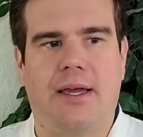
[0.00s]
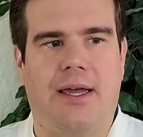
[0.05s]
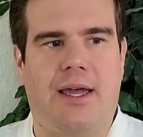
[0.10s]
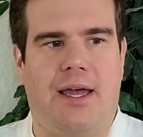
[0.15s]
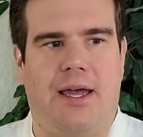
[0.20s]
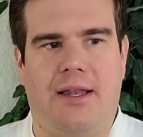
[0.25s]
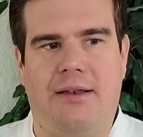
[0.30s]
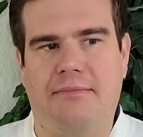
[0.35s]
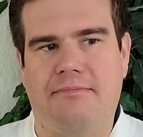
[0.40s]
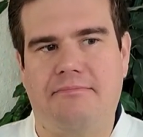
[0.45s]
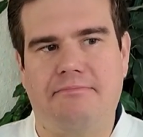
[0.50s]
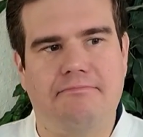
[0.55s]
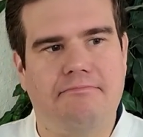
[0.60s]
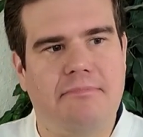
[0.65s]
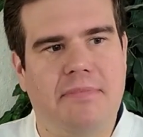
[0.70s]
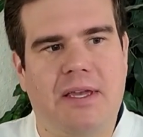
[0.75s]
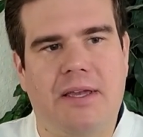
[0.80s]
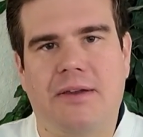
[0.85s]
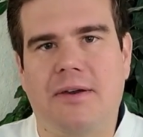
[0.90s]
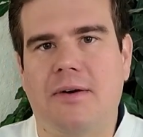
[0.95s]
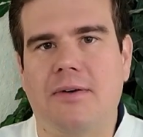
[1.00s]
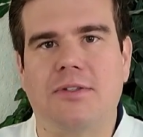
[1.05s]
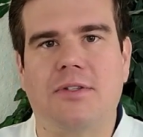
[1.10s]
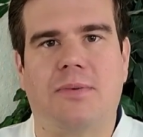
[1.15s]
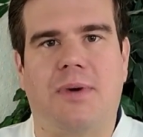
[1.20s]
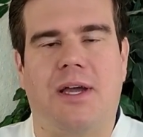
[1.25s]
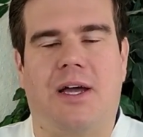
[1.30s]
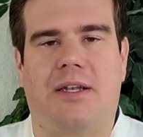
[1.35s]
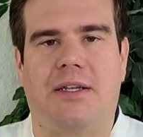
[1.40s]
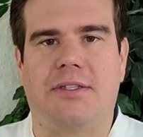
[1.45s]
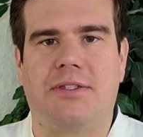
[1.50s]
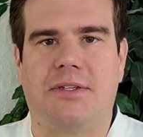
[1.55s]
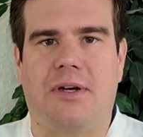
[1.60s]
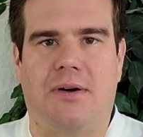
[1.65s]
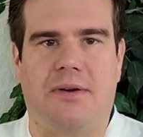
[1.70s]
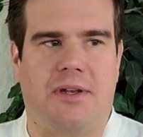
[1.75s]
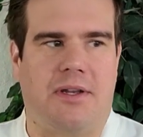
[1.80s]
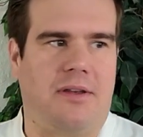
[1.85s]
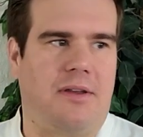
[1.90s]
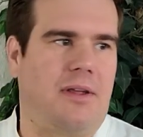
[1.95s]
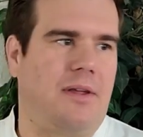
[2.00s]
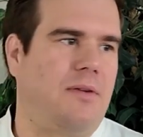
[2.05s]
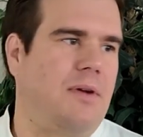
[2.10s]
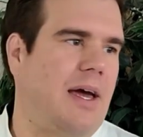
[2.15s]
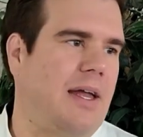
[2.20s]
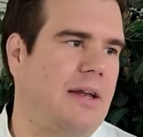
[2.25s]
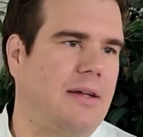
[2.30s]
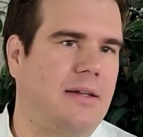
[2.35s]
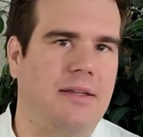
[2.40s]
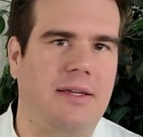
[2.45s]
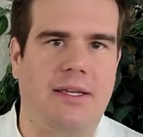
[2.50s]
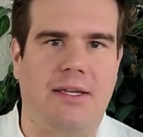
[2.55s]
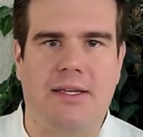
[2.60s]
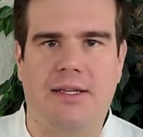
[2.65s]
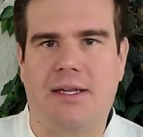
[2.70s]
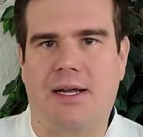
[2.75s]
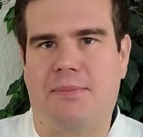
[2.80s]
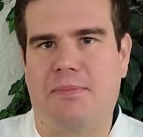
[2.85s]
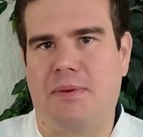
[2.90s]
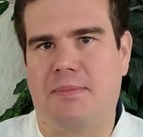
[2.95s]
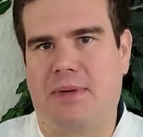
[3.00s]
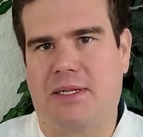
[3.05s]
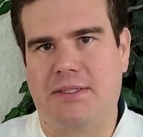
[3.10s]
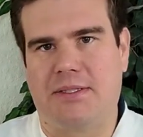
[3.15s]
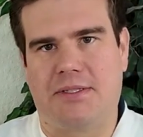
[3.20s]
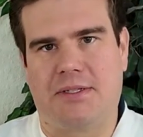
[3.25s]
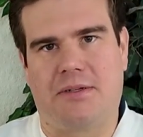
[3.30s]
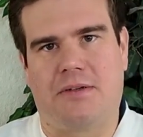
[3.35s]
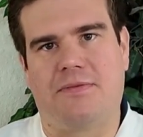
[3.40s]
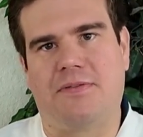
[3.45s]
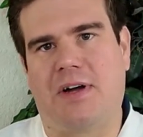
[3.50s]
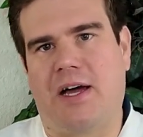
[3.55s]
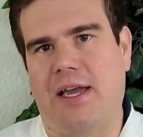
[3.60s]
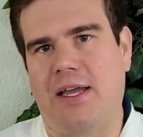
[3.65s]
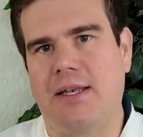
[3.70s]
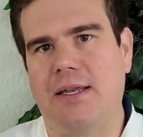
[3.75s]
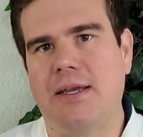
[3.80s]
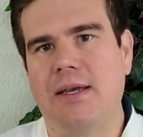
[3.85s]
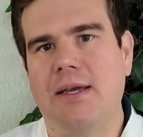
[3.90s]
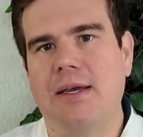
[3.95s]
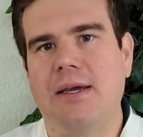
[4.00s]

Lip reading: and it goes away on its own, and you had a cleaning a couple months ago, fine.